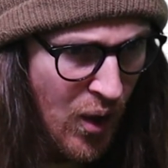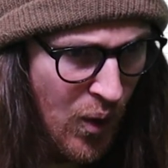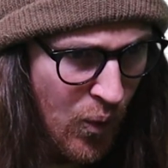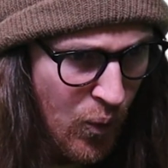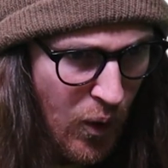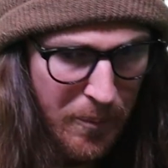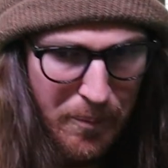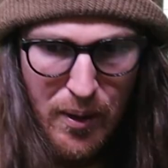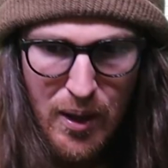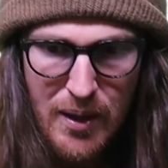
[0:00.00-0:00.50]

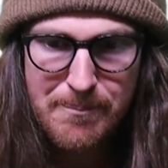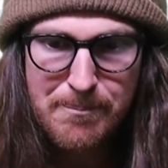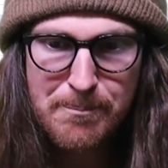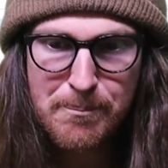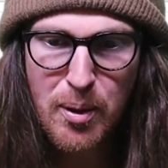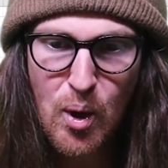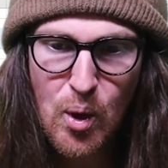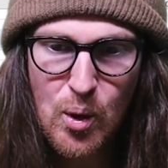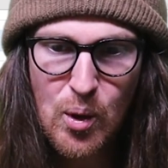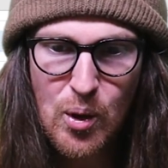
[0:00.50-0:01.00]
We'll put
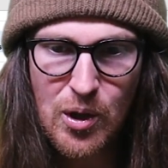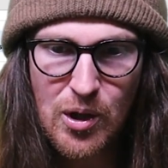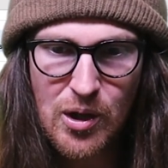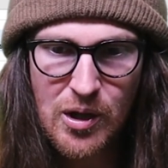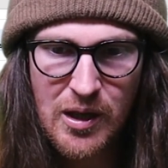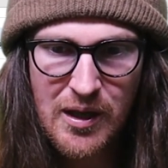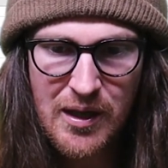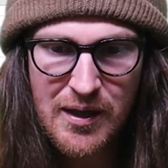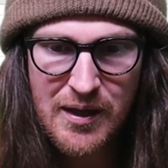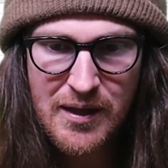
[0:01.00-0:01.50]

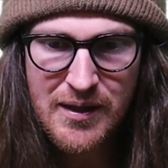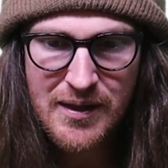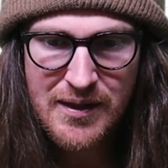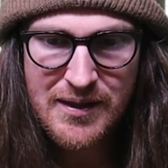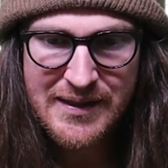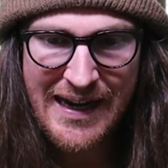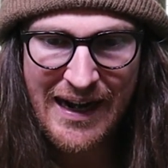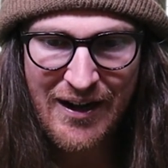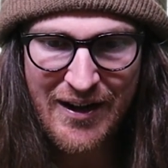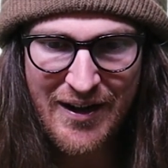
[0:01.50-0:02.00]
pool
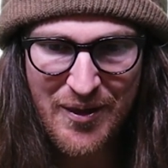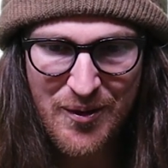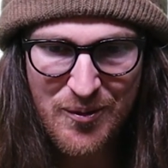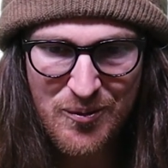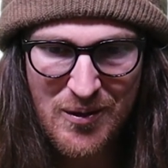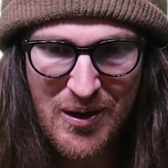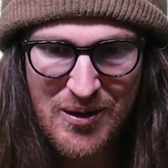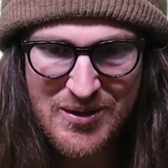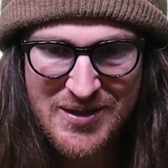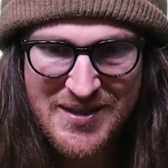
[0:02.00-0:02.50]
down in the
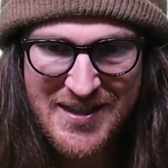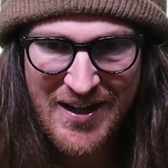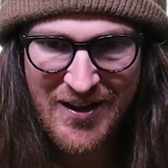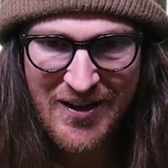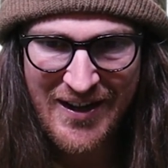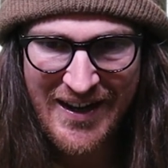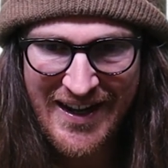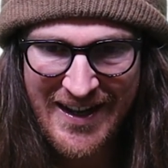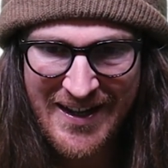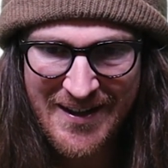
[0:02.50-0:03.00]
rows
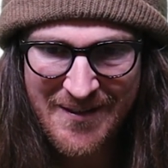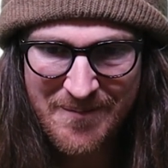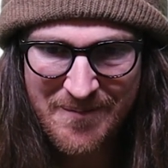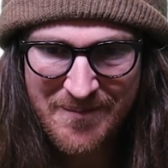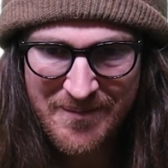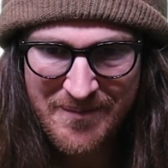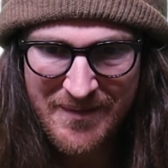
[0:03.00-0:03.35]
area.